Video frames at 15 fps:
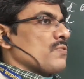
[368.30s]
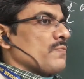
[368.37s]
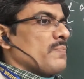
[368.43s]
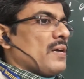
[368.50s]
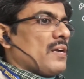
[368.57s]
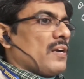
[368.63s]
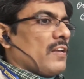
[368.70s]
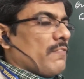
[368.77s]
of
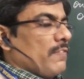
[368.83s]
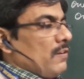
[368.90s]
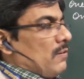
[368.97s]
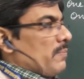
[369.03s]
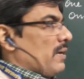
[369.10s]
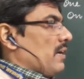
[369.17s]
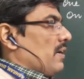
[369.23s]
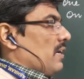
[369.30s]
magnetic field or
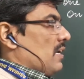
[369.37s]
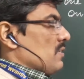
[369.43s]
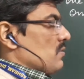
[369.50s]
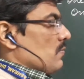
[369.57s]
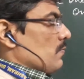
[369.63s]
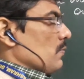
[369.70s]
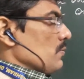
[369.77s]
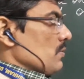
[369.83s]
magnetic lines
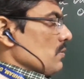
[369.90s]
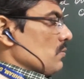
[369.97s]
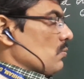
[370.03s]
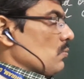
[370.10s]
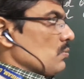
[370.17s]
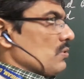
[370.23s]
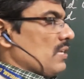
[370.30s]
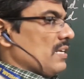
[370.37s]
of forces,
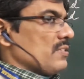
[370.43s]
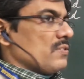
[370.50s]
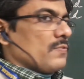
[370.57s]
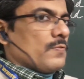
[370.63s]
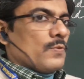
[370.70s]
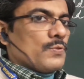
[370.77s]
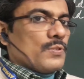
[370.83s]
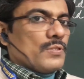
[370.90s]
those lines of
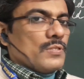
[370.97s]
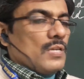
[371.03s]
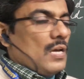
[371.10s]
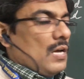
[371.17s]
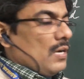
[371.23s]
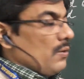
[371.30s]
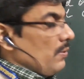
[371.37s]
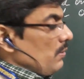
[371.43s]
forces
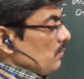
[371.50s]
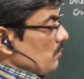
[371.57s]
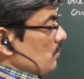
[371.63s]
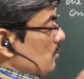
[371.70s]
are going to